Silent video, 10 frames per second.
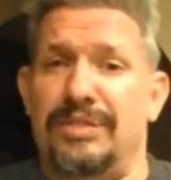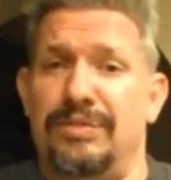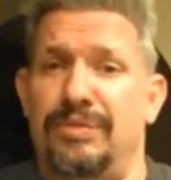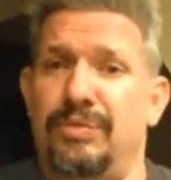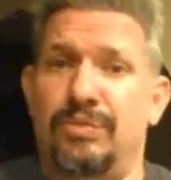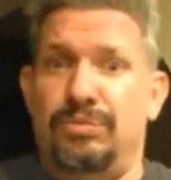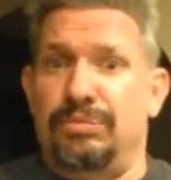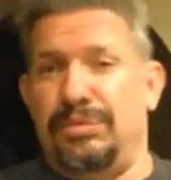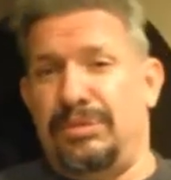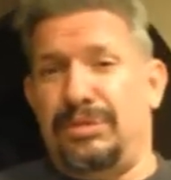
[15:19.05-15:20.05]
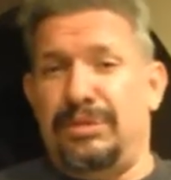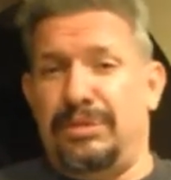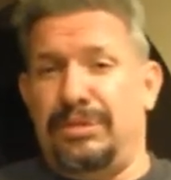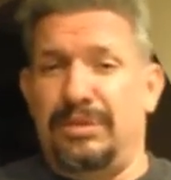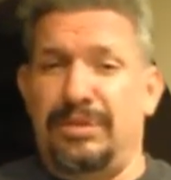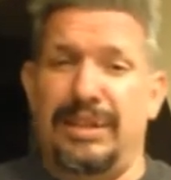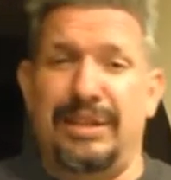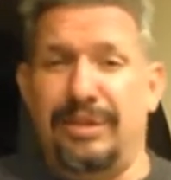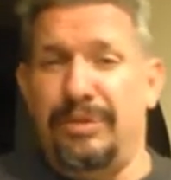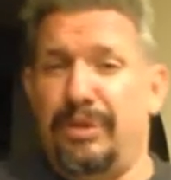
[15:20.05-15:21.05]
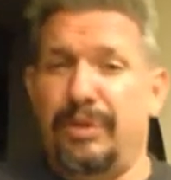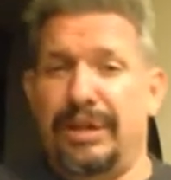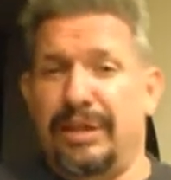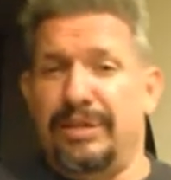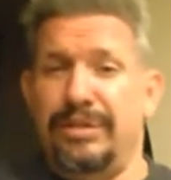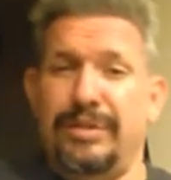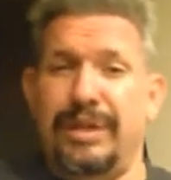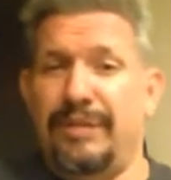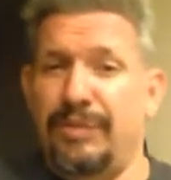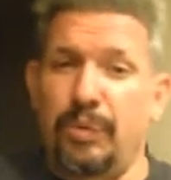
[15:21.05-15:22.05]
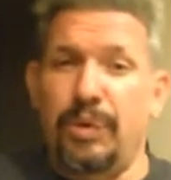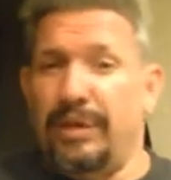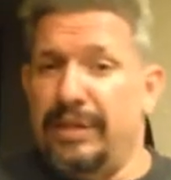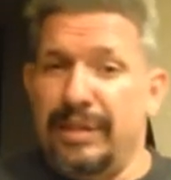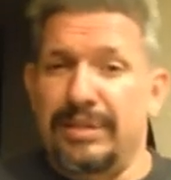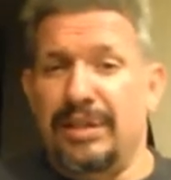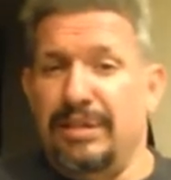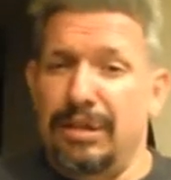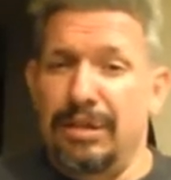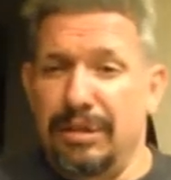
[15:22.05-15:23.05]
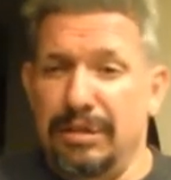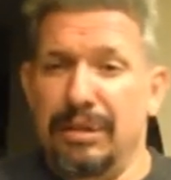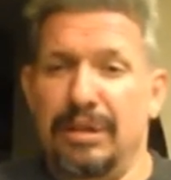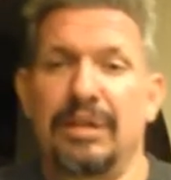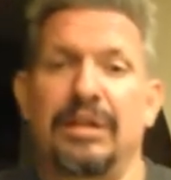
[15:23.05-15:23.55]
of, I don't know what I'm going to do. I have to work that day.